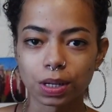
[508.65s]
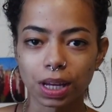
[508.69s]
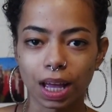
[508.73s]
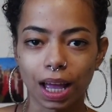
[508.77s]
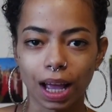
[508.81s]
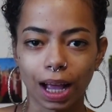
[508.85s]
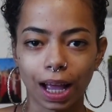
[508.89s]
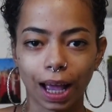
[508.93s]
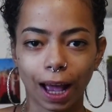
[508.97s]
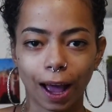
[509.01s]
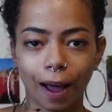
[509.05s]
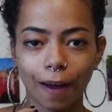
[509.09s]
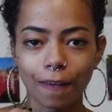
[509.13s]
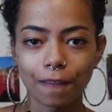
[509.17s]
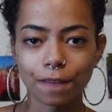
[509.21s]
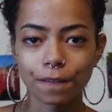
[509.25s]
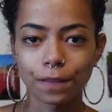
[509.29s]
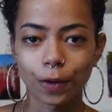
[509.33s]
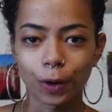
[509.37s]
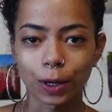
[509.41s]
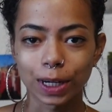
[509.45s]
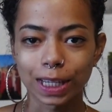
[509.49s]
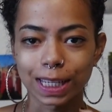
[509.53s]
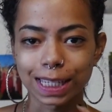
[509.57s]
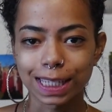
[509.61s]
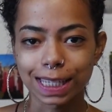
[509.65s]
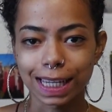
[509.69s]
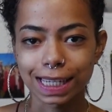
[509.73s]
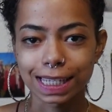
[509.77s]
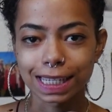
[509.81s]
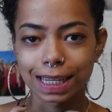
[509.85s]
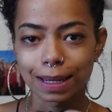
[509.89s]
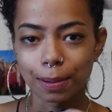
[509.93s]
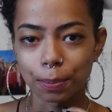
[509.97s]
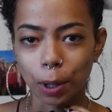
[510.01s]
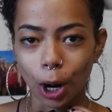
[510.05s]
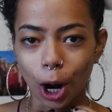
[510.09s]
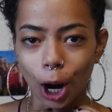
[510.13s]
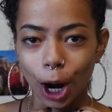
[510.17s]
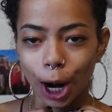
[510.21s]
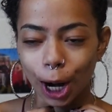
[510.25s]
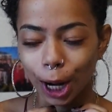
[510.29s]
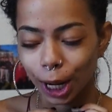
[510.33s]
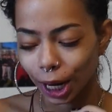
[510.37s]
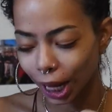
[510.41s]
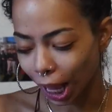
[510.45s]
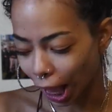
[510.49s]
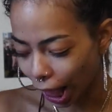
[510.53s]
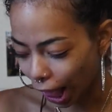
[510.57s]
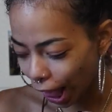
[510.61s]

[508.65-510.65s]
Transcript: deck for the sexy part.